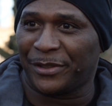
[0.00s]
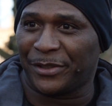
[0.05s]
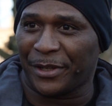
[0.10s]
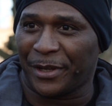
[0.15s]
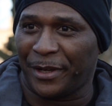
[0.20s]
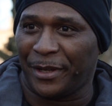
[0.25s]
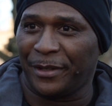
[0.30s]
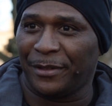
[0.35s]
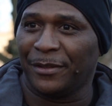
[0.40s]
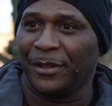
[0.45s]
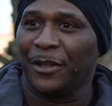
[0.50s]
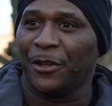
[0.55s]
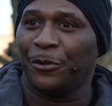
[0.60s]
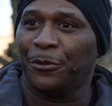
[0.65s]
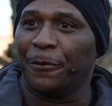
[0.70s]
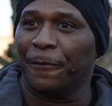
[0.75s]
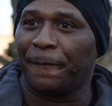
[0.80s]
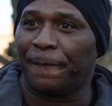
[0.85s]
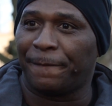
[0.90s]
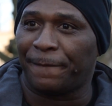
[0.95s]
saying
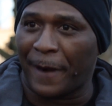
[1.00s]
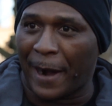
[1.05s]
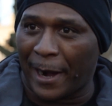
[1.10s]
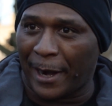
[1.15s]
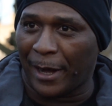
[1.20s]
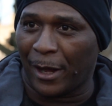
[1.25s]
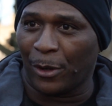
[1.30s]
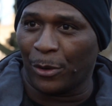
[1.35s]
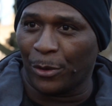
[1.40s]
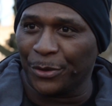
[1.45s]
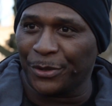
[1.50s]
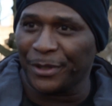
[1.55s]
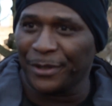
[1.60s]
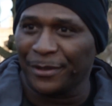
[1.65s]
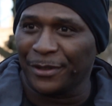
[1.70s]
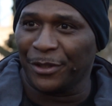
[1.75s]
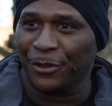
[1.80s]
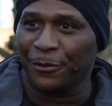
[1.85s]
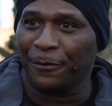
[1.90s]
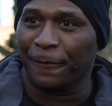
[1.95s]
you fouled.
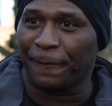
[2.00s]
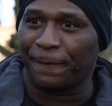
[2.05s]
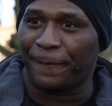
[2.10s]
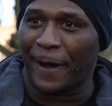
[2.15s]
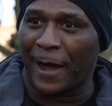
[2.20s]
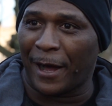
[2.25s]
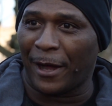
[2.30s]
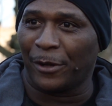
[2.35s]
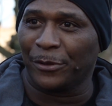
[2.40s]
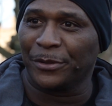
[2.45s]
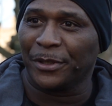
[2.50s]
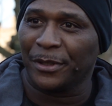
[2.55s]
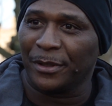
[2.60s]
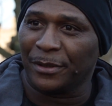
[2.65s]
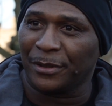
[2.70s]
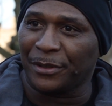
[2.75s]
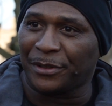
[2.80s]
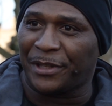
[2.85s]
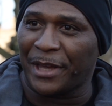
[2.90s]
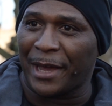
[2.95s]
You fouled,
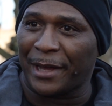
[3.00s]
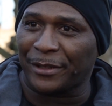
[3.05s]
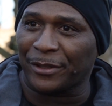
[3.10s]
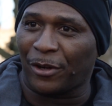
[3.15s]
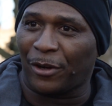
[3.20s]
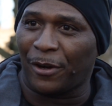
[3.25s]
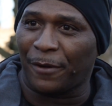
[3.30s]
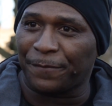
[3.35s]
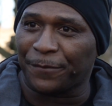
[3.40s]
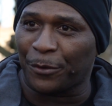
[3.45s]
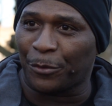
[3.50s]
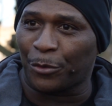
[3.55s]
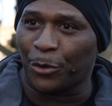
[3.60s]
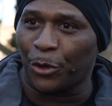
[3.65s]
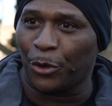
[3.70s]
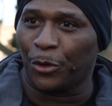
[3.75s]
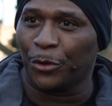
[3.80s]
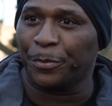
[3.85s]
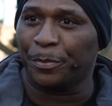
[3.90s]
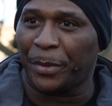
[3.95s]
get off the
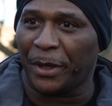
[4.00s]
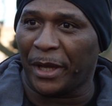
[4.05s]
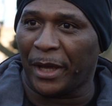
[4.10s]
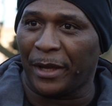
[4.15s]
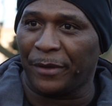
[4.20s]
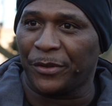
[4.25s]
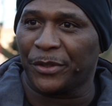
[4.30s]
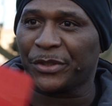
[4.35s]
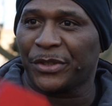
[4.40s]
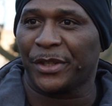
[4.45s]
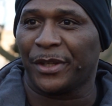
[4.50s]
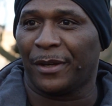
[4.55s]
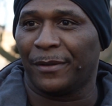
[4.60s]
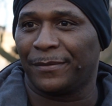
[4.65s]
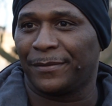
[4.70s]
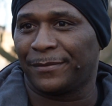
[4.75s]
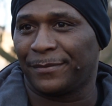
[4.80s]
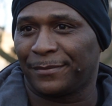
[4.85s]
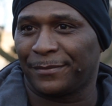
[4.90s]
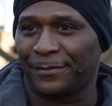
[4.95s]
road, behave yourself.
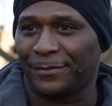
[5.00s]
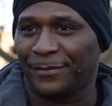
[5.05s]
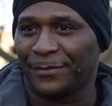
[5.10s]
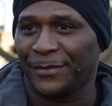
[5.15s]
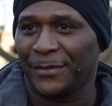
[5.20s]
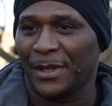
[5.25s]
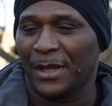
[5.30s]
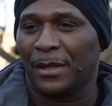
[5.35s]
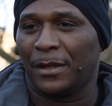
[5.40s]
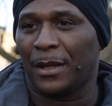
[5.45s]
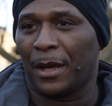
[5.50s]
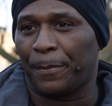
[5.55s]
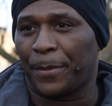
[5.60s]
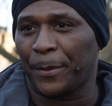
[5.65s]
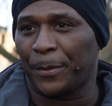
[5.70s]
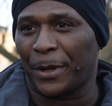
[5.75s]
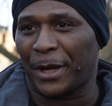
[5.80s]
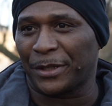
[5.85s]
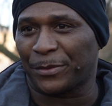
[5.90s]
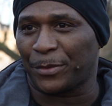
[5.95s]
Now
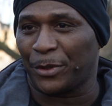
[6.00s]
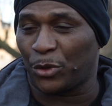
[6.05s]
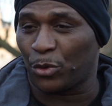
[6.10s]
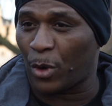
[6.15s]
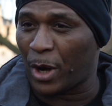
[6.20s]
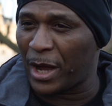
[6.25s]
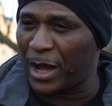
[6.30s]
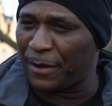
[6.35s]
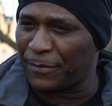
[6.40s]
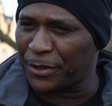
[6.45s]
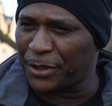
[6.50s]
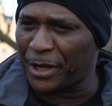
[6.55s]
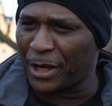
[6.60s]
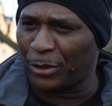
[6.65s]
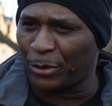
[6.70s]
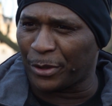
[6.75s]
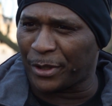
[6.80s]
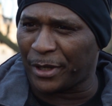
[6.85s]
people ask me, do I have a yellow